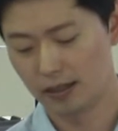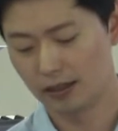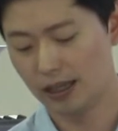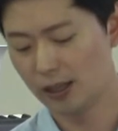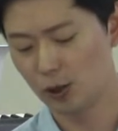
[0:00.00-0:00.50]

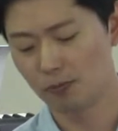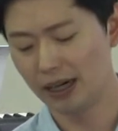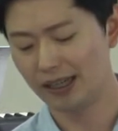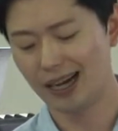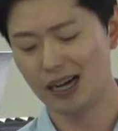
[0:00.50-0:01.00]
Then you
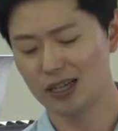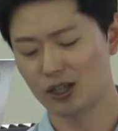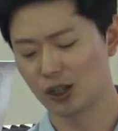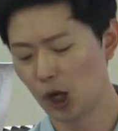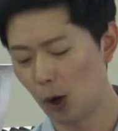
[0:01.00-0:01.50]
might
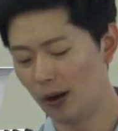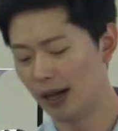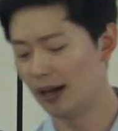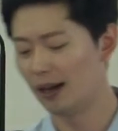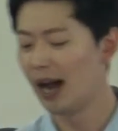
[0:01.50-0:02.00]
ask
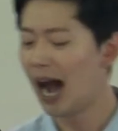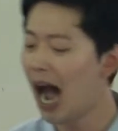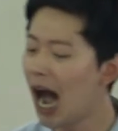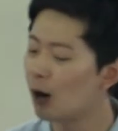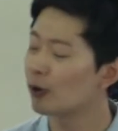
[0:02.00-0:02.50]
Noah,
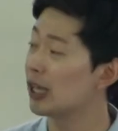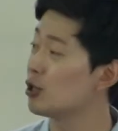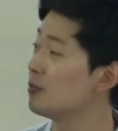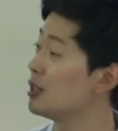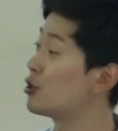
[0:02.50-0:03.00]
how
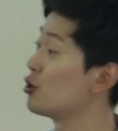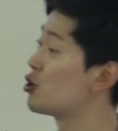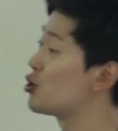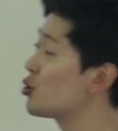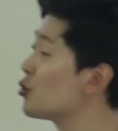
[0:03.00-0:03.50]
can you be so
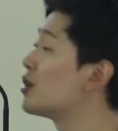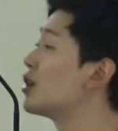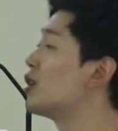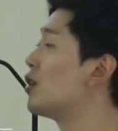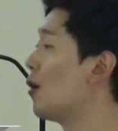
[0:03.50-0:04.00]

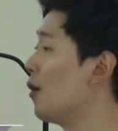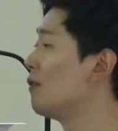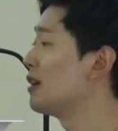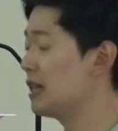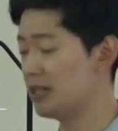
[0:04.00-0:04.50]
sure
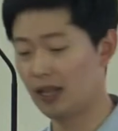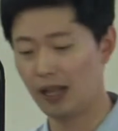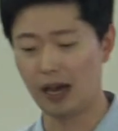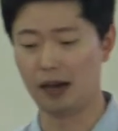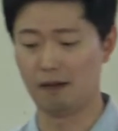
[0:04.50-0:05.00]
of his
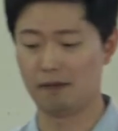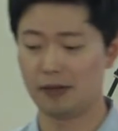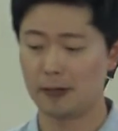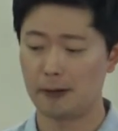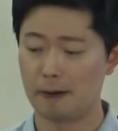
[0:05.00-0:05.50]
love?
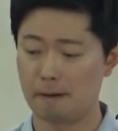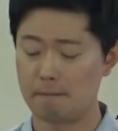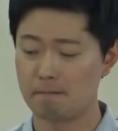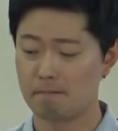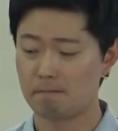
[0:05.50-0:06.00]

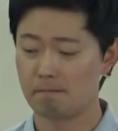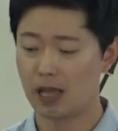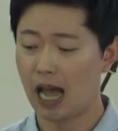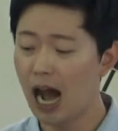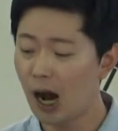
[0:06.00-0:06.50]

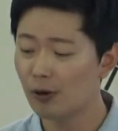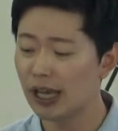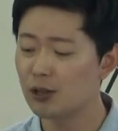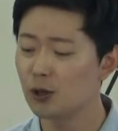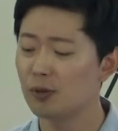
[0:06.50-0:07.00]
How
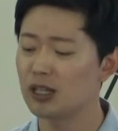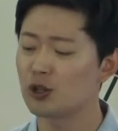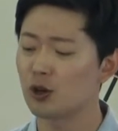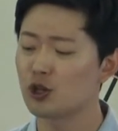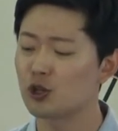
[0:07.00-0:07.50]
can you be
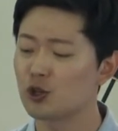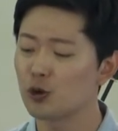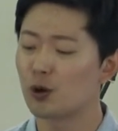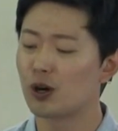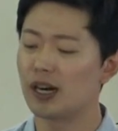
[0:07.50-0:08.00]
so
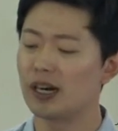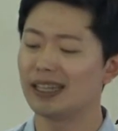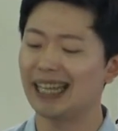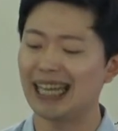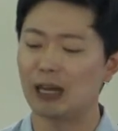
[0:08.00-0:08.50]

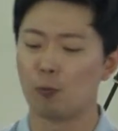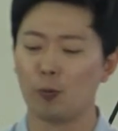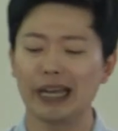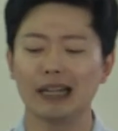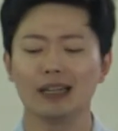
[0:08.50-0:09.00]
sure that He
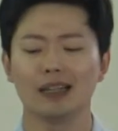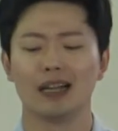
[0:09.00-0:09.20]
will